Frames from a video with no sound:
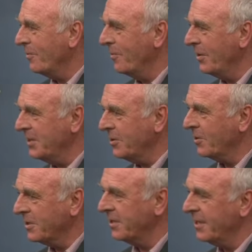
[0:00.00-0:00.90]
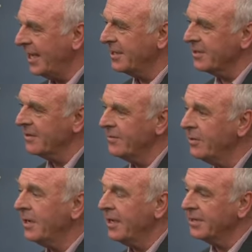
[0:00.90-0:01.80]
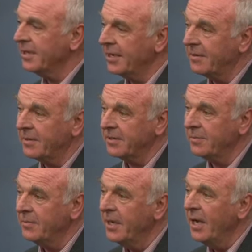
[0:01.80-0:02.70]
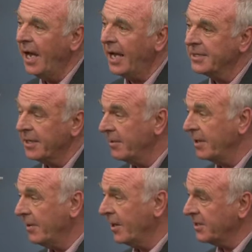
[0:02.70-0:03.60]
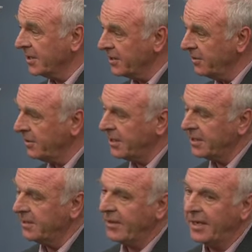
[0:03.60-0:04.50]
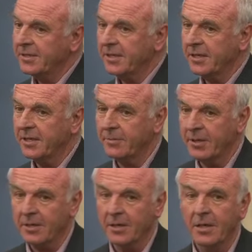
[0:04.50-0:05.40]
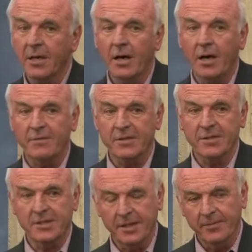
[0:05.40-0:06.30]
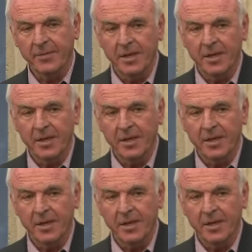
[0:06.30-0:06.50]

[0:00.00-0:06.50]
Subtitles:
We talked in the letter of nuclear terrorism and somebody planting a nuclear device in the middle of a city.